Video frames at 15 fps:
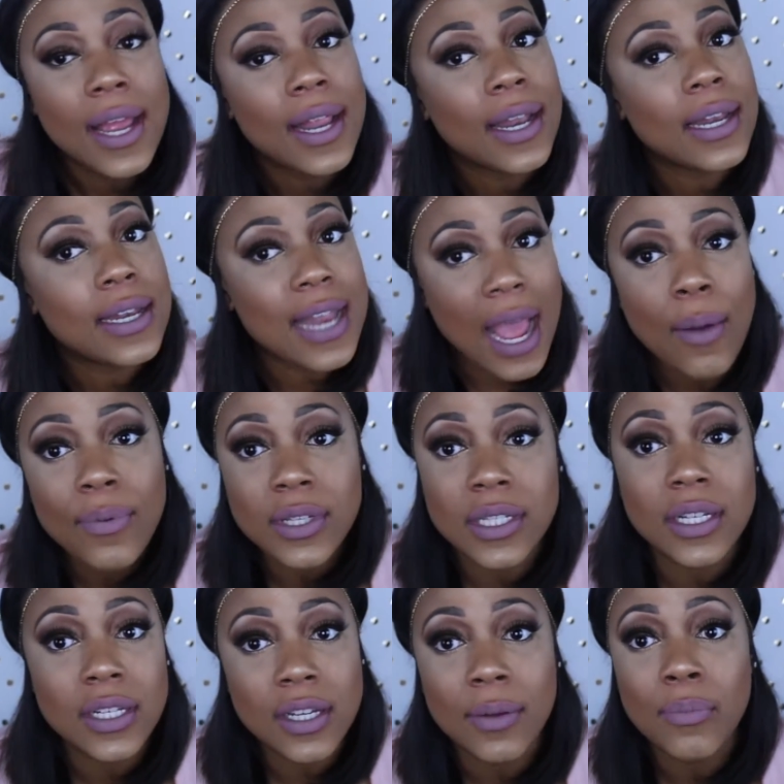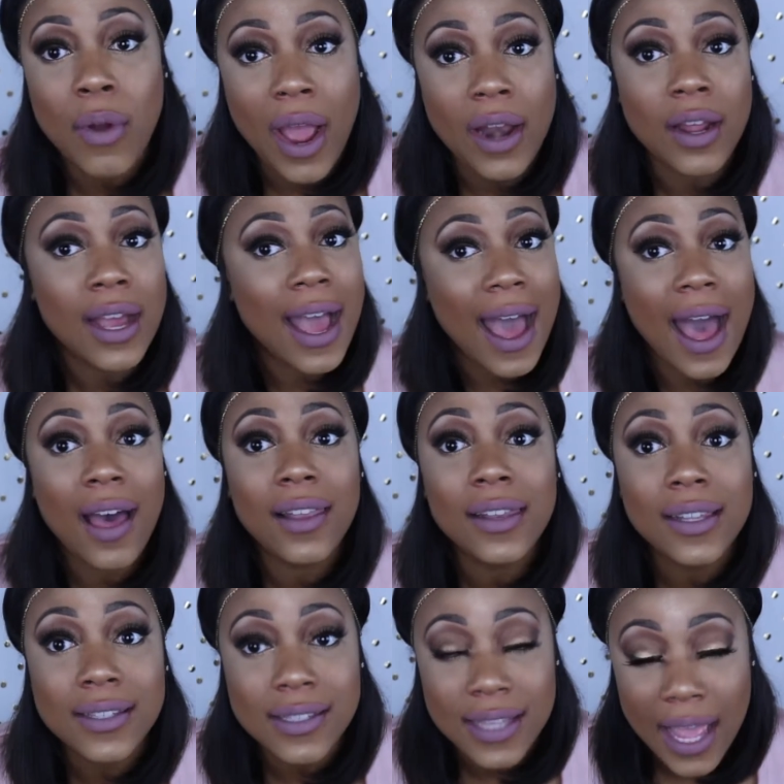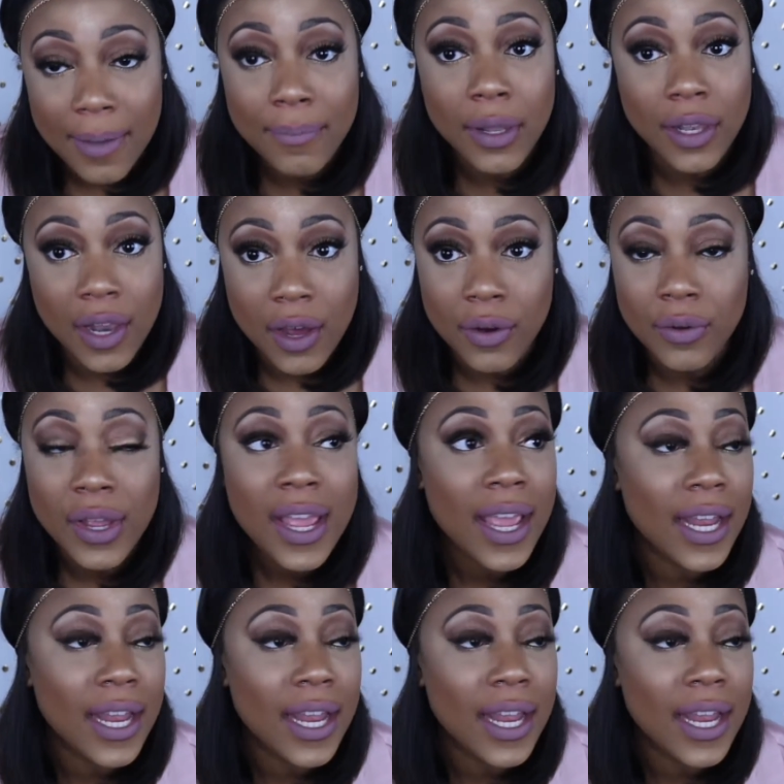That was a good product. I'll list that below,